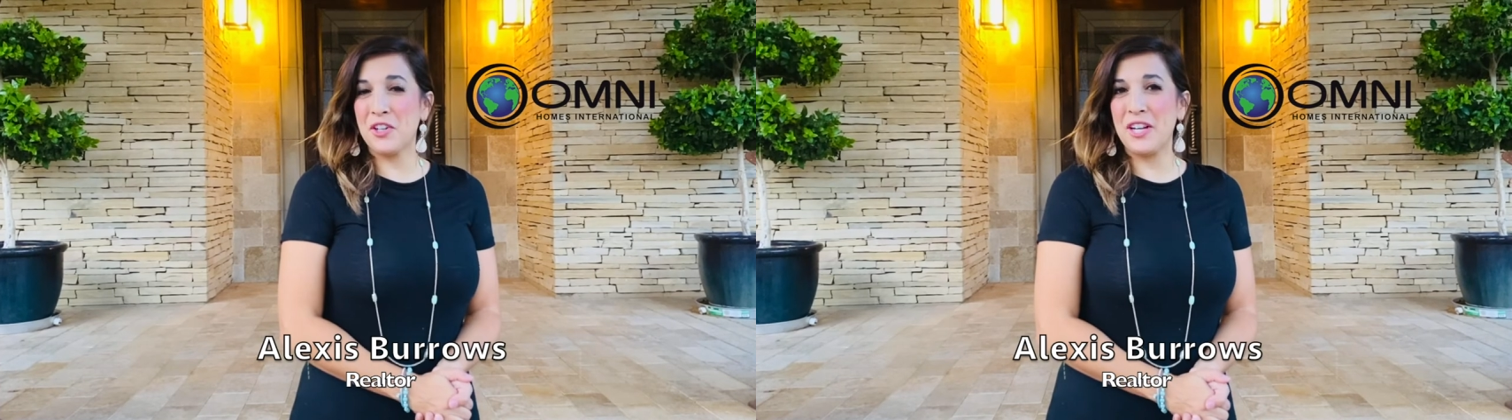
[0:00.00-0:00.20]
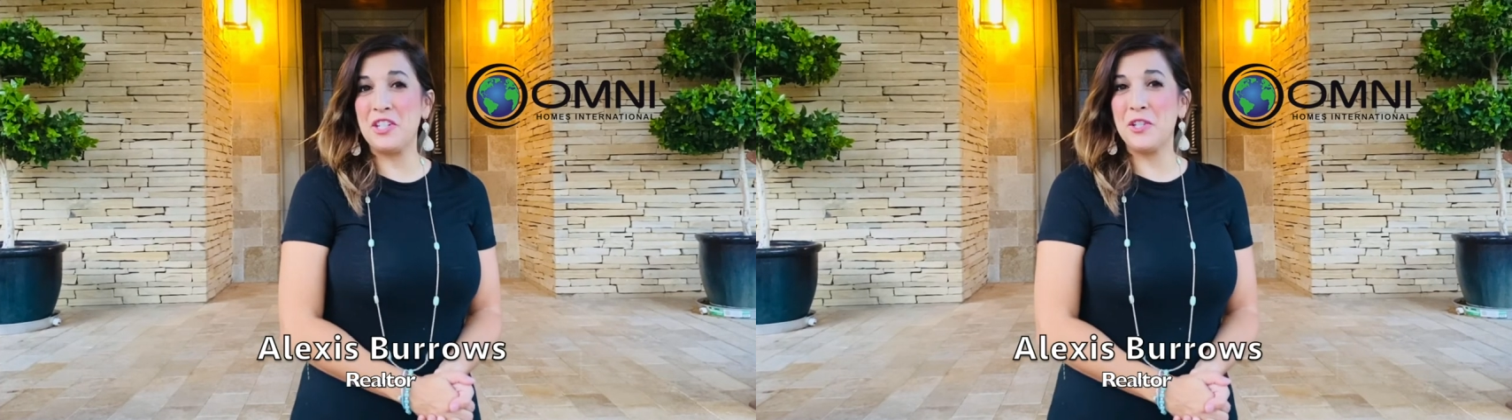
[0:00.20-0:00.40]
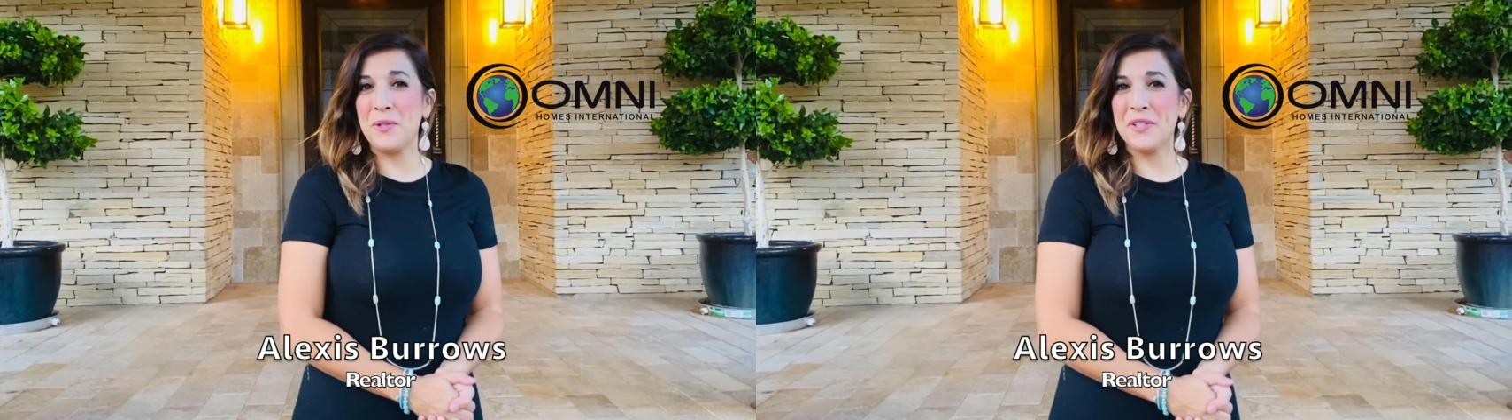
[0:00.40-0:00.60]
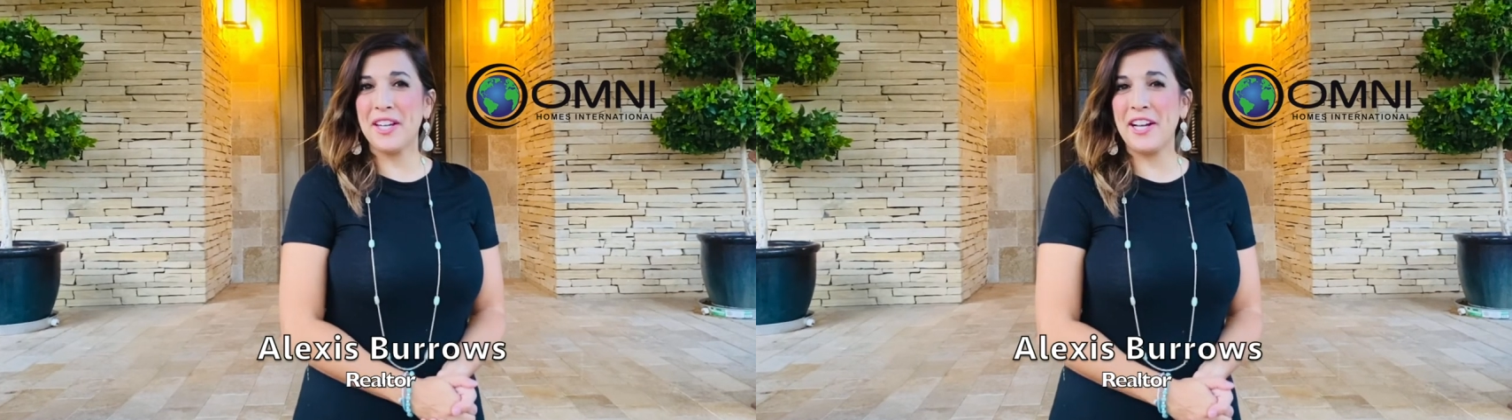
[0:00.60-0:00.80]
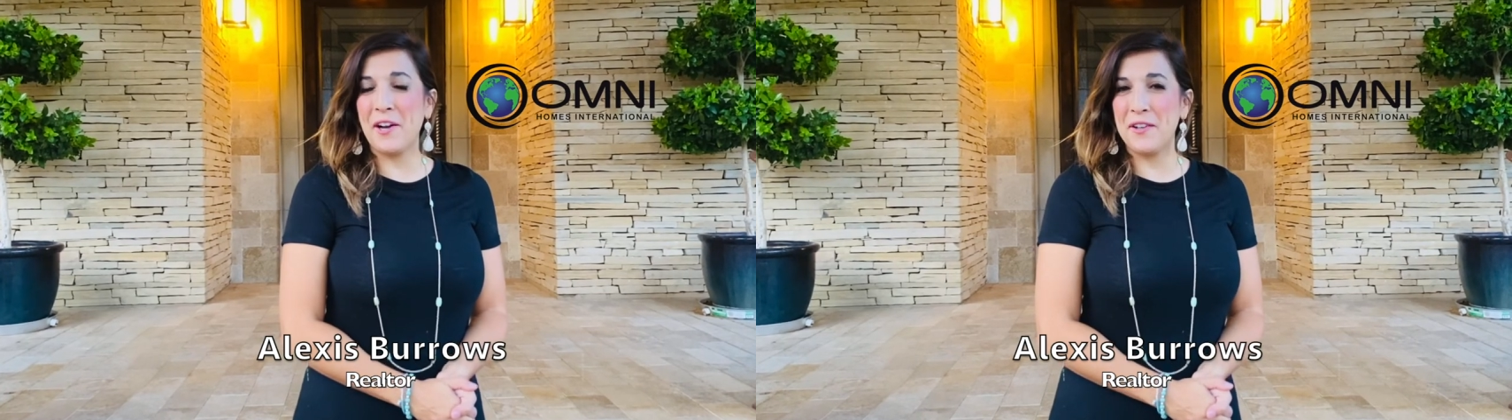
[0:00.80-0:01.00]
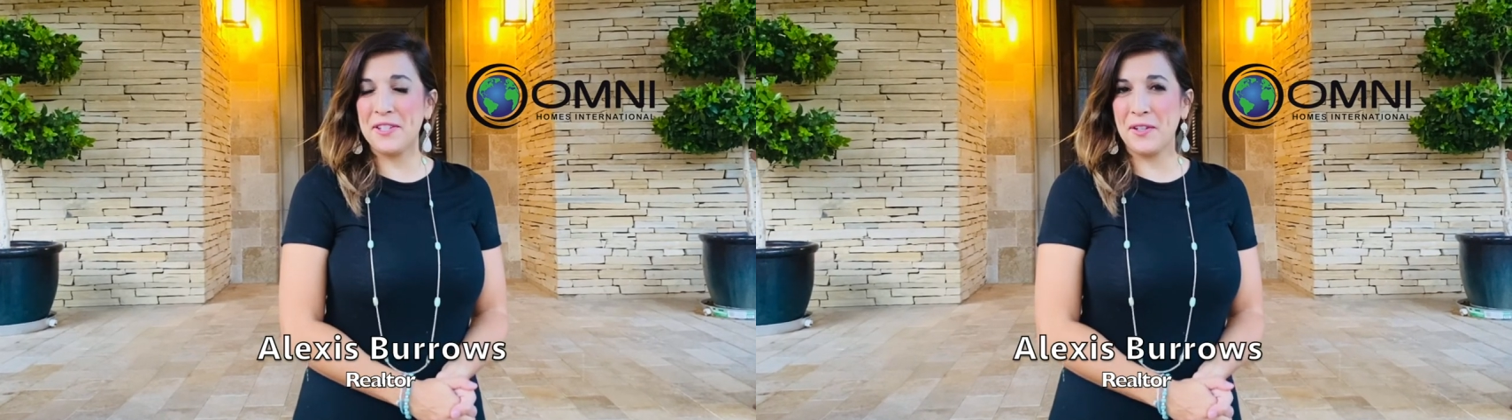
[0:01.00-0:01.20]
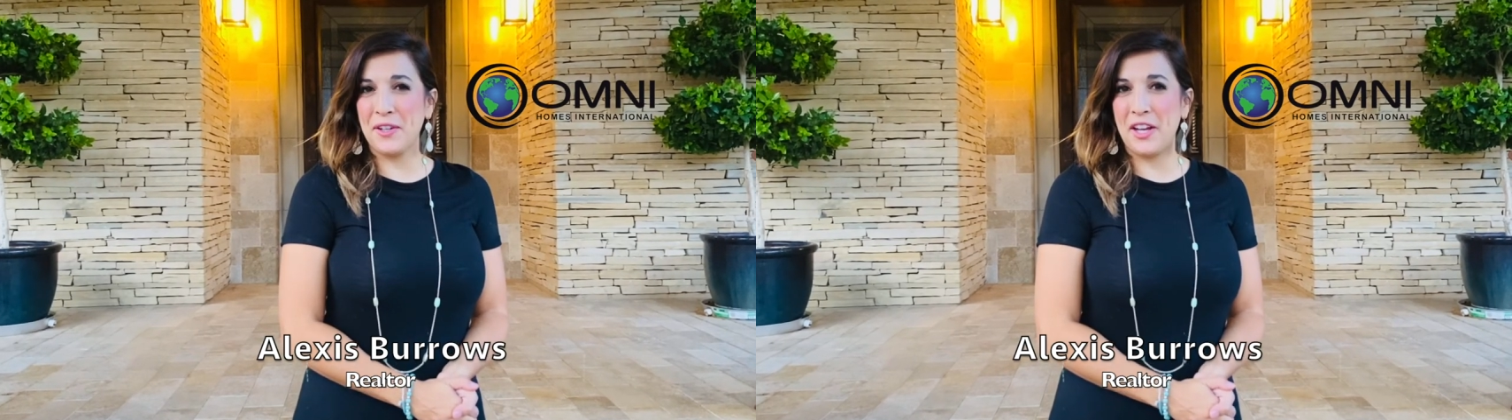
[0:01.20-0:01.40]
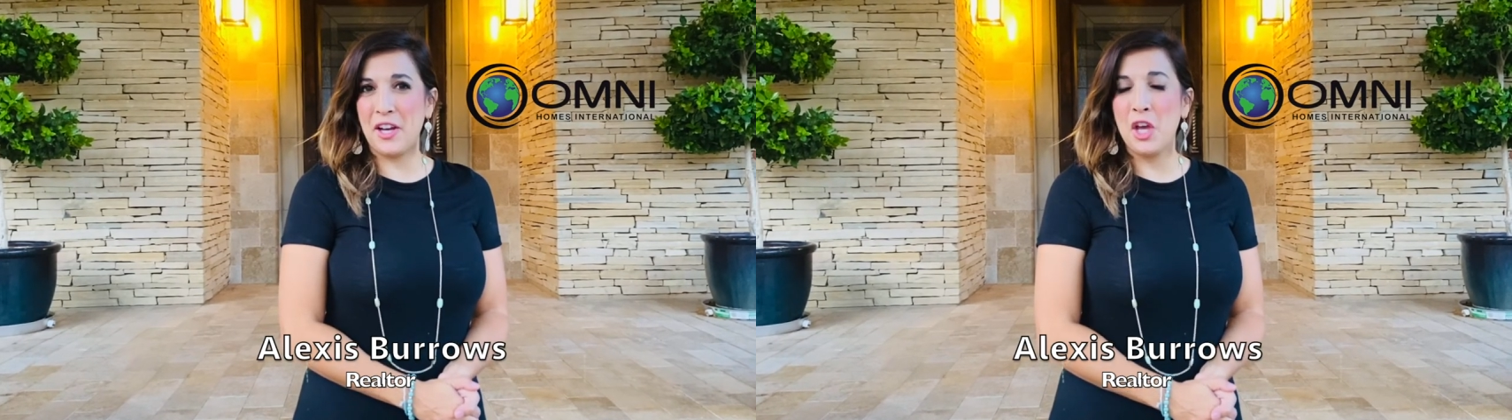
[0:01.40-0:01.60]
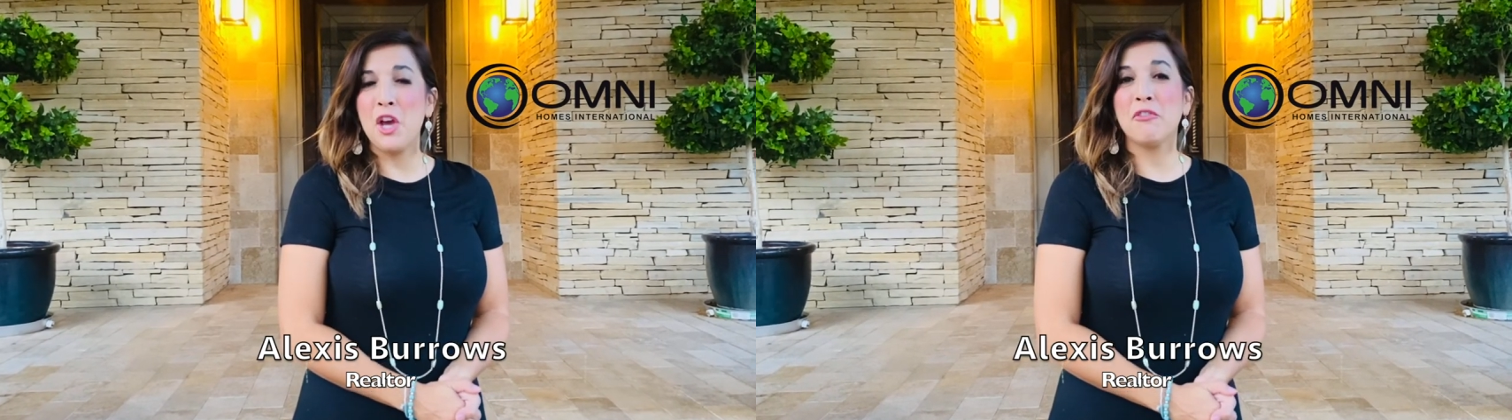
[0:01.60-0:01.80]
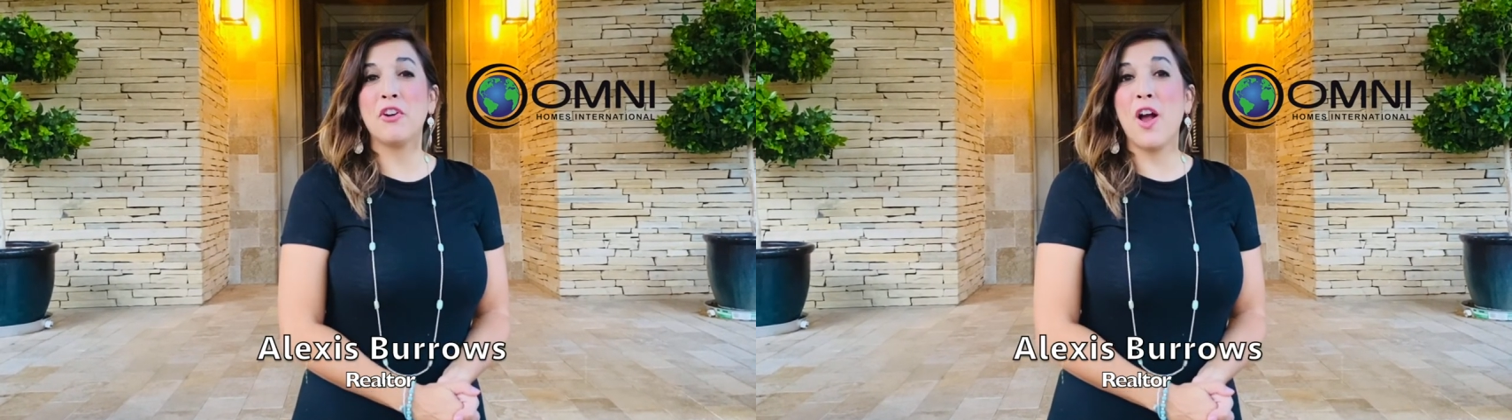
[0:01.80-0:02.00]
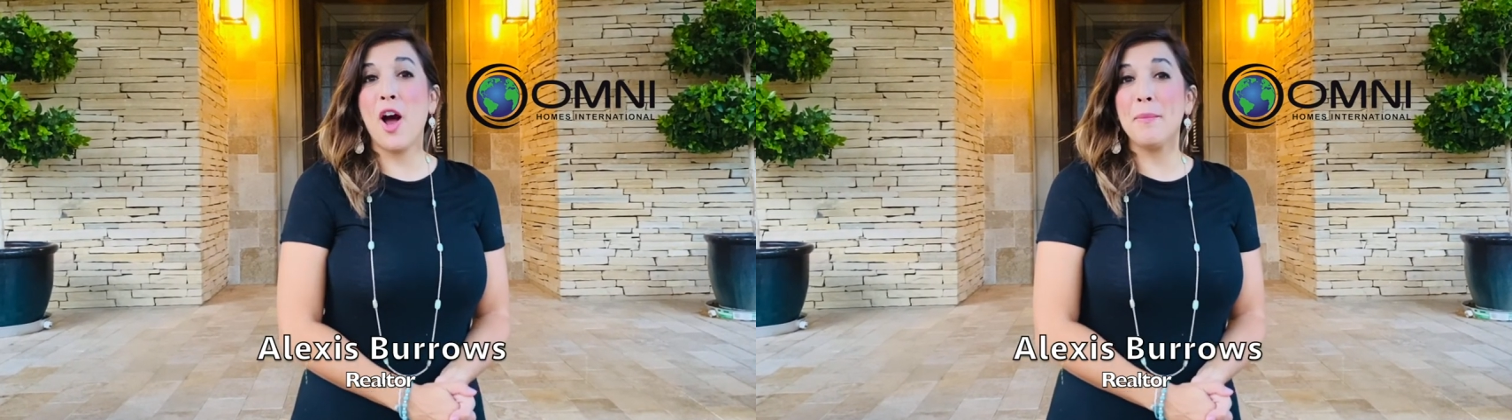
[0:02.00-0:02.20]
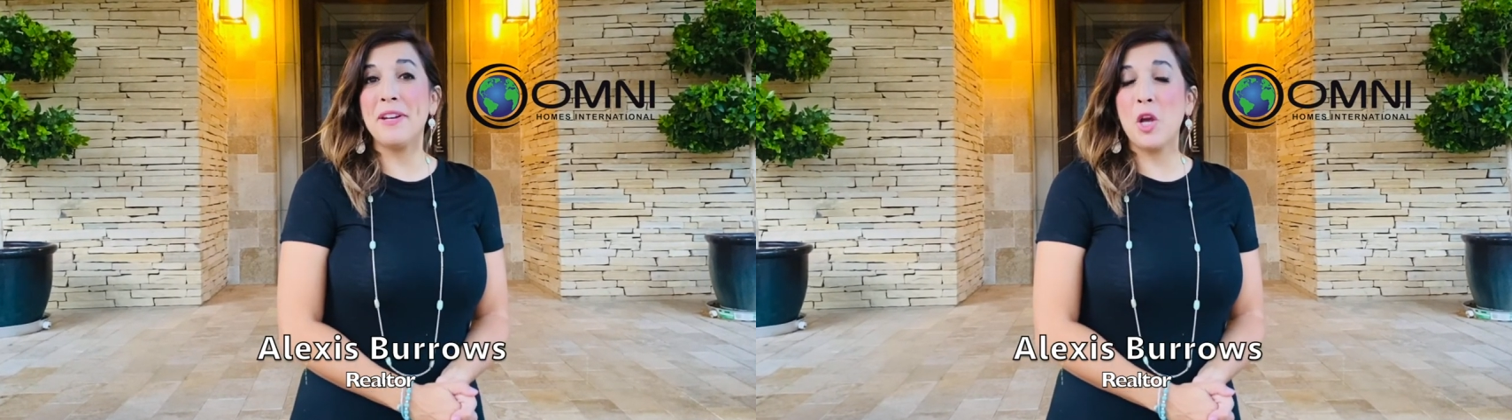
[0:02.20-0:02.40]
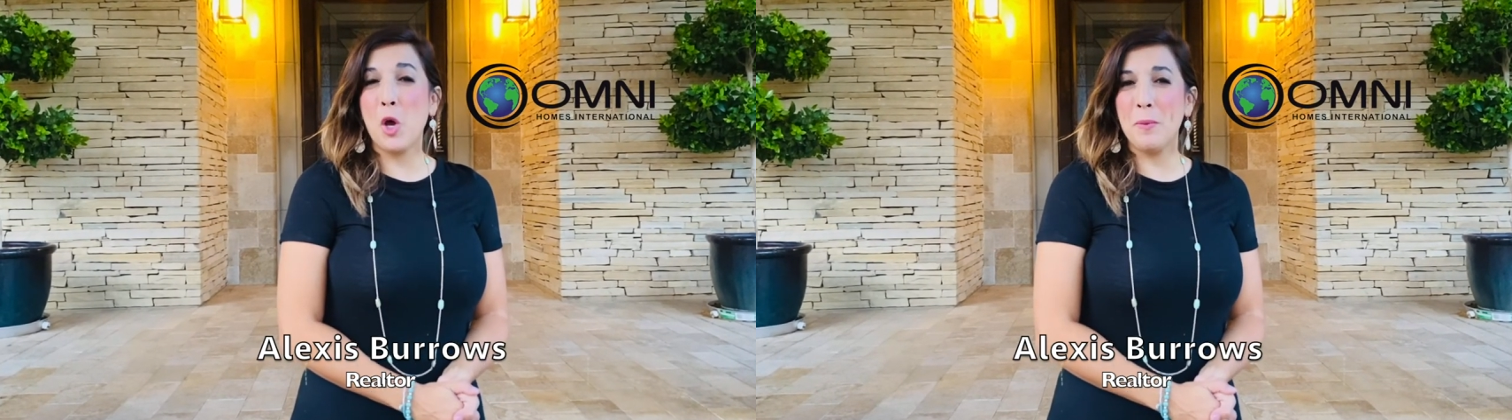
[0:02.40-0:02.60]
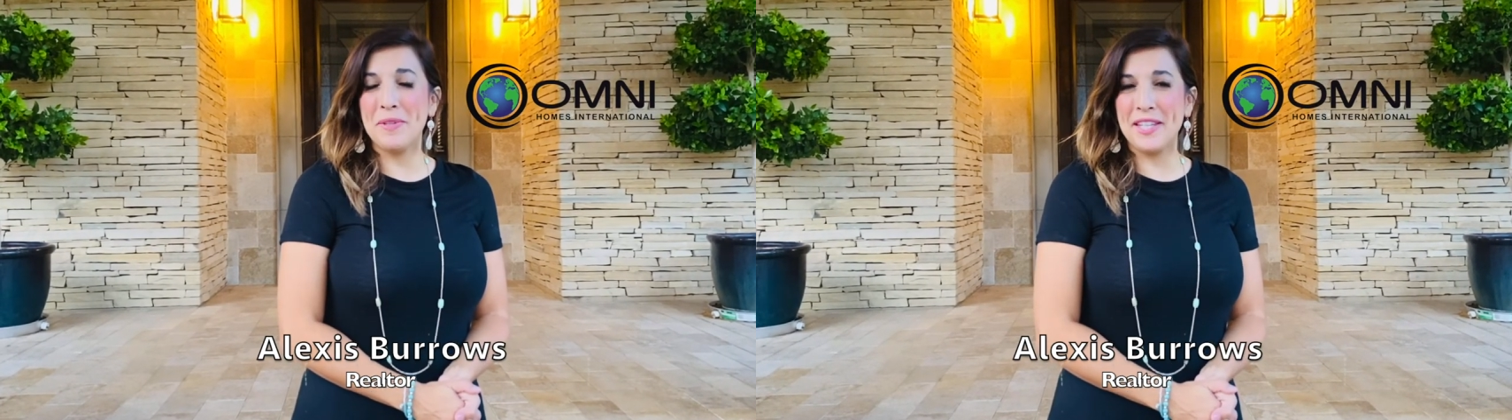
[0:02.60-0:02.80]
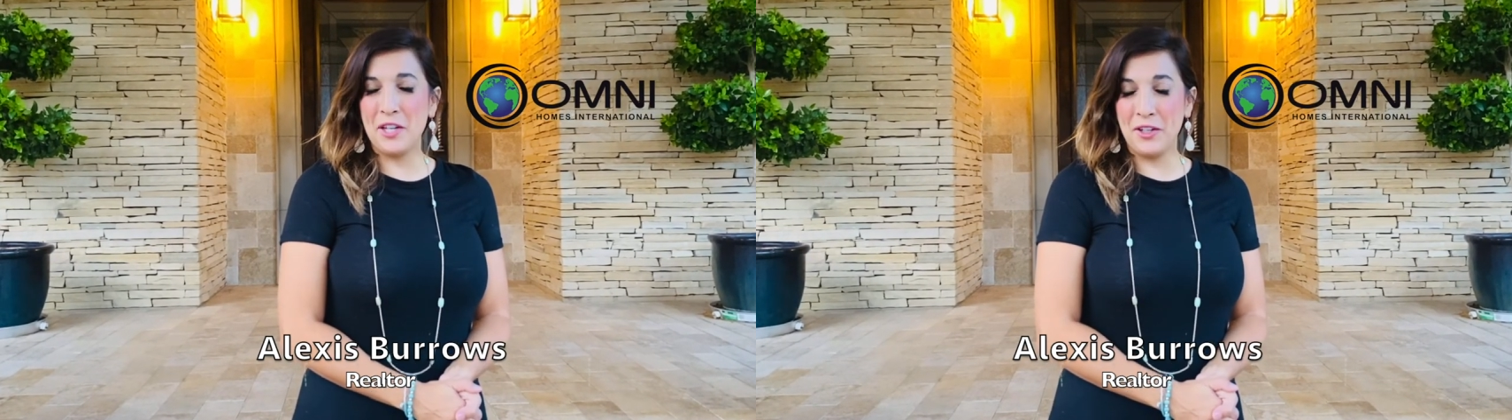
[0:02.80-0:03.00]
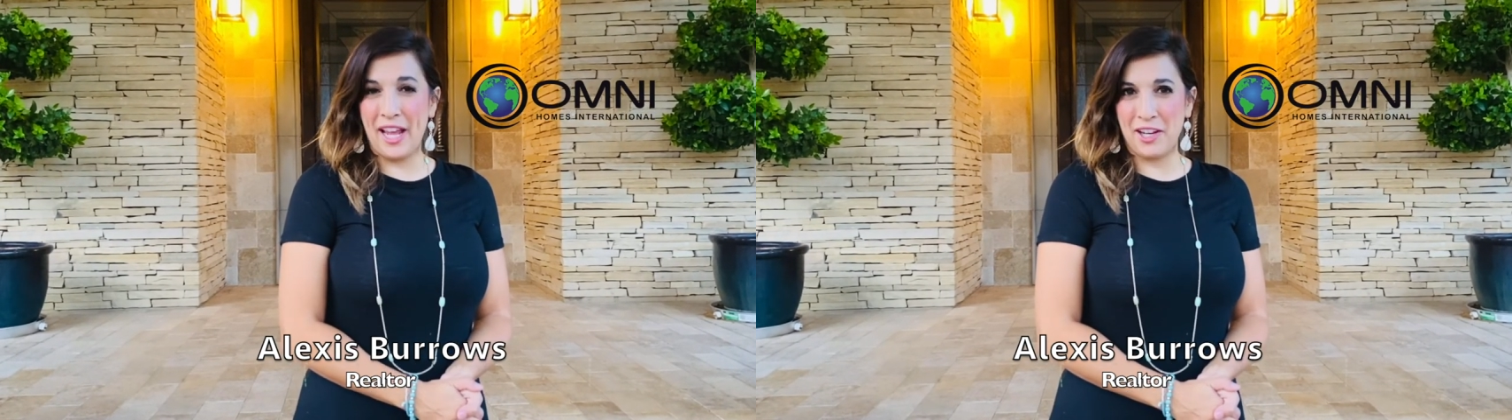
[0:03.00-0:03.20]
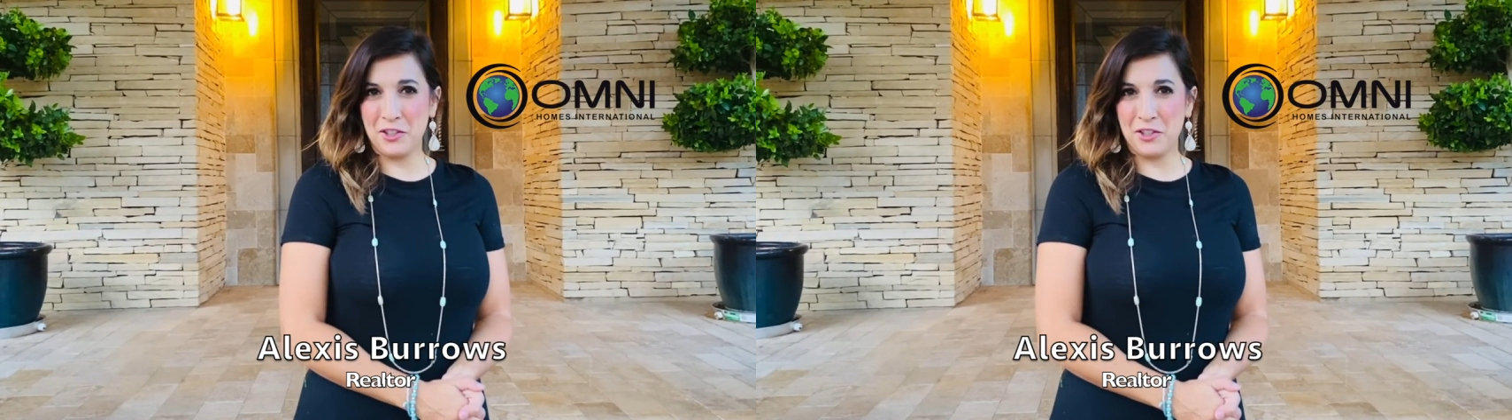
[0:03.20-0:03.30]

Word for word: in Tucson, Arizona for Omni Homes International.